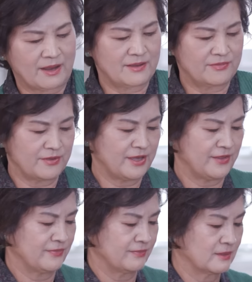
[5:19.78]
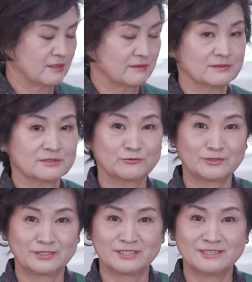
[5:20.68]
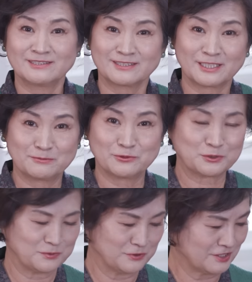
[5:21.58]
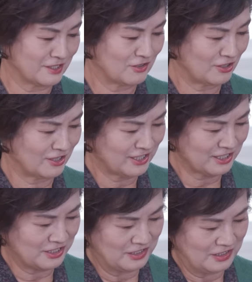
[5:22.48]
And then 3 tablespoons of garlic.